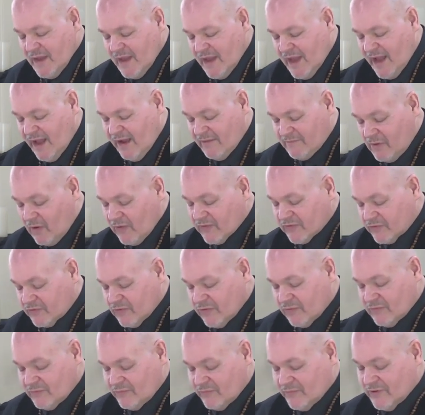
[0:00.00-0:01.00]
I've
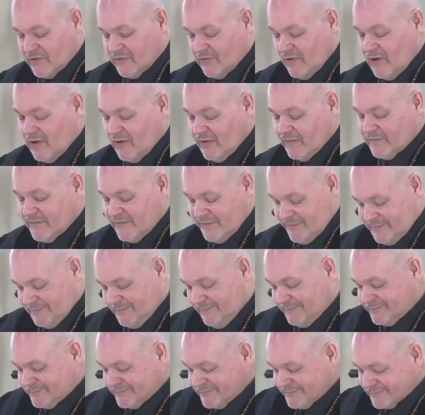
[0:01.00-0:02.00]
also resolved
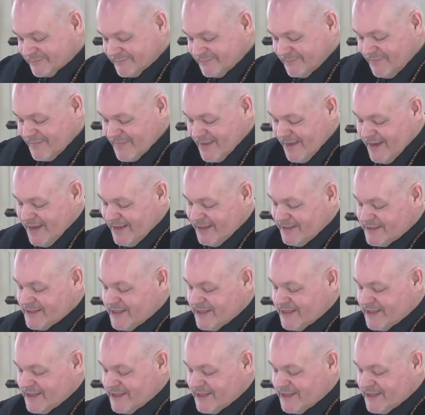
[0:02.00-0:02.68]
and